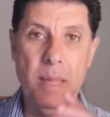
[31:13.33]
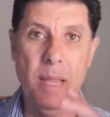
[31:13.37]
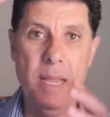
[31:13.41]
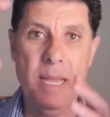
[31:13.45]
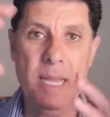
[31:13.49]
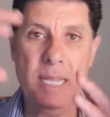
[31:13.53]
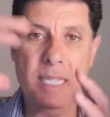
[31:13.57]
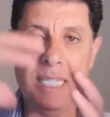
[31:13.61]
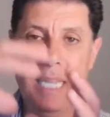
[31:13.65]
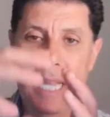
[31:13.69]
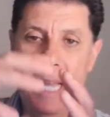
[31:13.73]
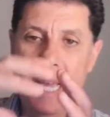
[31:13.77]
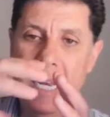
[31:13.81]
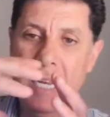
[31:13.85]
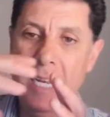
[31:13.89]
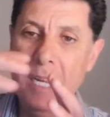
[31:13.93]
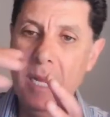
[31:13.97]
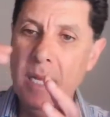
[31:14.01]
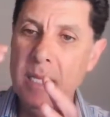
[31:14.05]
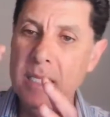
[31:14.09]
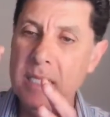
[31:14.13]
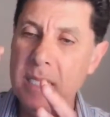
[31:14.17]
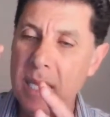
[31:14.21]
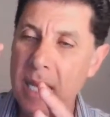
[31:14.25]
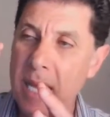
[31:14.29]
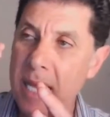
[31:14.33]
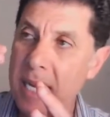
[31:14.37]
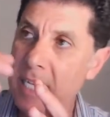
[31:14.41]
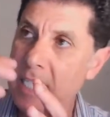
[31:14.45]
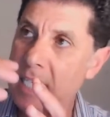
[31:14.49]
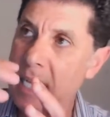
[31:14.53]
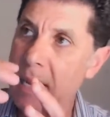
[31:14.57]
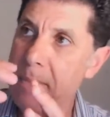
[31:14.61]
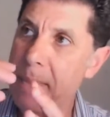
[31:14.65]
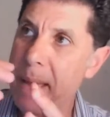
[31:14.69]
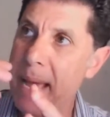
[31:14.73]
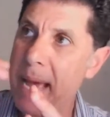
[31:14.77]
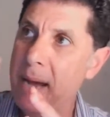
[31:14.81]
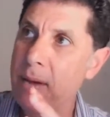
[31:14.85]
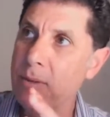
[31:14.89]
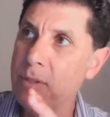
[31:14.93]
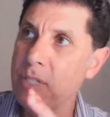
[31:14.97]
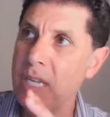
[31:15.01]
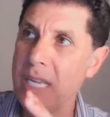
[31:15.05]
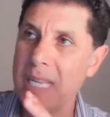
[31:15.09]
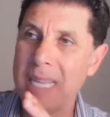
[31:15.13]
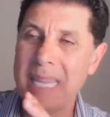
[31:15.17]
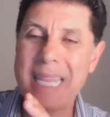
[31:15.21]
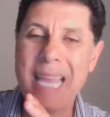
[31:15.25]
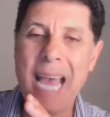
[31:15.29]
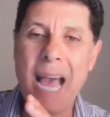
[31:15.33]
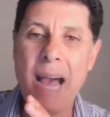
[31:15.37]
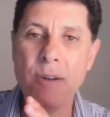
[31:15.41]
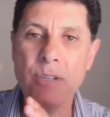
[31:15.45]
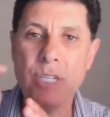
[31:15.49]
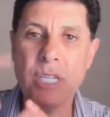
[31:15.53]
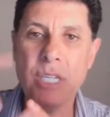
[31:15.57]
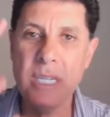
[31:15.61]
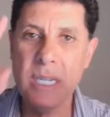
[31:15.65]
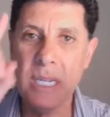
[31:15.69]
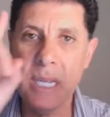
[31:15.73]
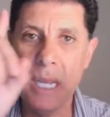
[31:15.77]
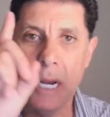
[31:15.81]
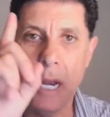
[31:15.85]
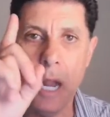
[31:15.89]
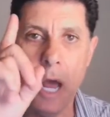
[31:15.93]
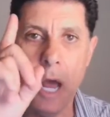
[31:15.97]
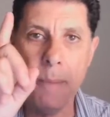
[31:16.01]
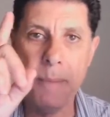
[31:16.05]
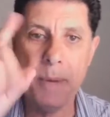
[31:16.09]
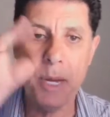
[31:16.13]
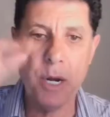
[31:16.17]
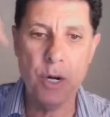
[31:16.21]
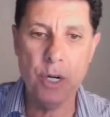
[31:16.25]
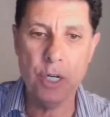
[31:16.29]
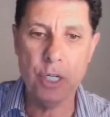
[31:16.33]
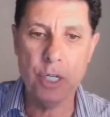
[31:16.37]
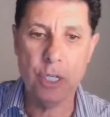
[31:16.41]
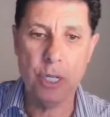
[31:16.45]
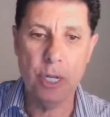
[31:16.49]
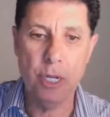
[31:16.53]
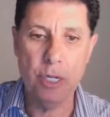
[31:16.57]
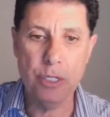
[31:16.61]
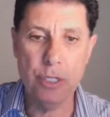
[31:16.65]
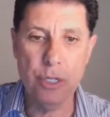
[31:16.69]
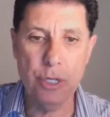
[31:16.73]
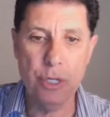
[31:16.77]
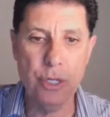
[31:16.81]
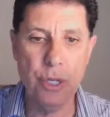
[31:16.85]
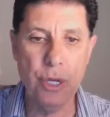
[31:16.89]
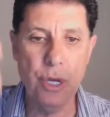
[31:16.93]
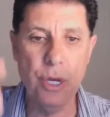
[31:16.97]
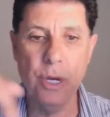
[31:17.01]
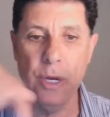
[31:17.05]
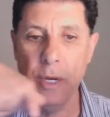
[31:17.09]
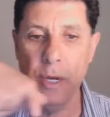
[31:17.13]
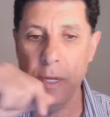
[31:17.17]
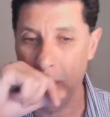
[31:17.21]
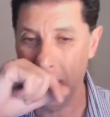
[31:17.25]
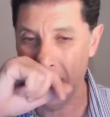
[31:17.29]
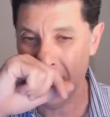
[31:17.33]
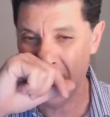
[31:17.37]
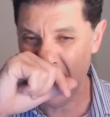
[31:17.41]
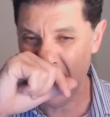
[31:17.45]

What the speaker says: it is about 1,000 kilometers to the